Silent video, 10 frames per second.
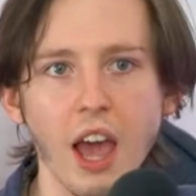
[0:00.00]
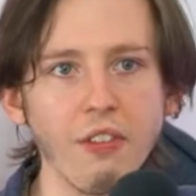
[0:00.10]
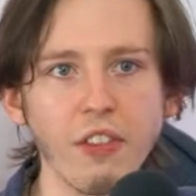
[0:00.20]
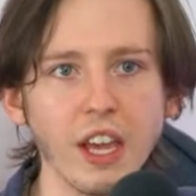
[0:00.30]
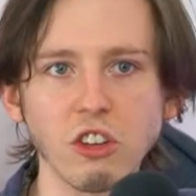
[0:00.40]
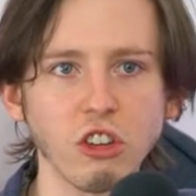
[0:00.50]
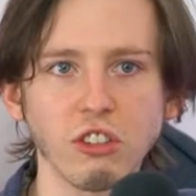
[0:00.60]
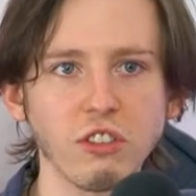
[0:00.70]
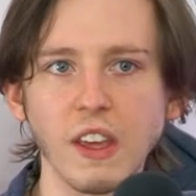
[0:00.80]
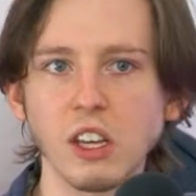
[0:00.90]
and they
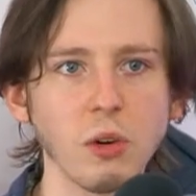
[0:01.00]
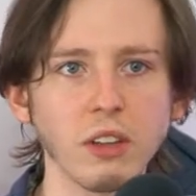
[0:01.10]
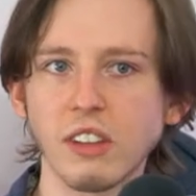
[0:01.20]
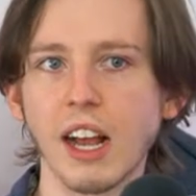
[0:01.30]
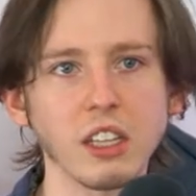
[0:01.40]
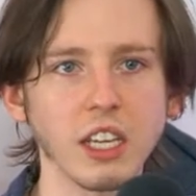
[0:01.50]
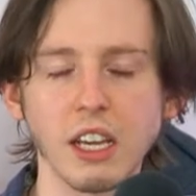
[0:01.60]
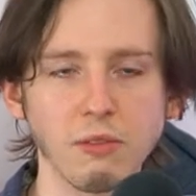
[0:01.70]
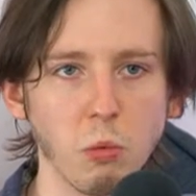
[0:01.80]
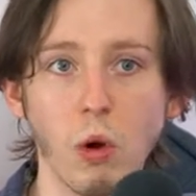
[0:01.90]
just they knew
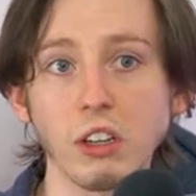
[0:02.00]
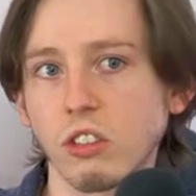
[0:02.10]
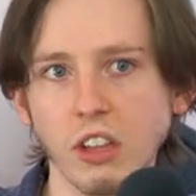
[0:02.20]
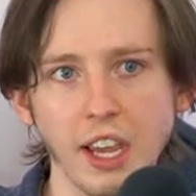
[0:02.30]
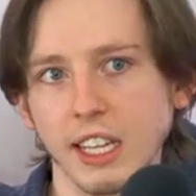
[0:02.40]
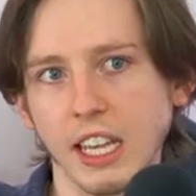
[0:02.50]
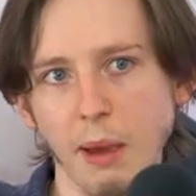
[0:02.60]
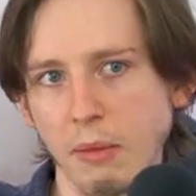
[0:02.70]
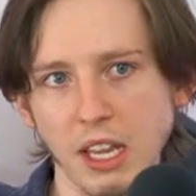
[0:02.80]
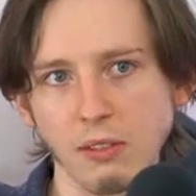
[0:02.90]
exactly what to say to get me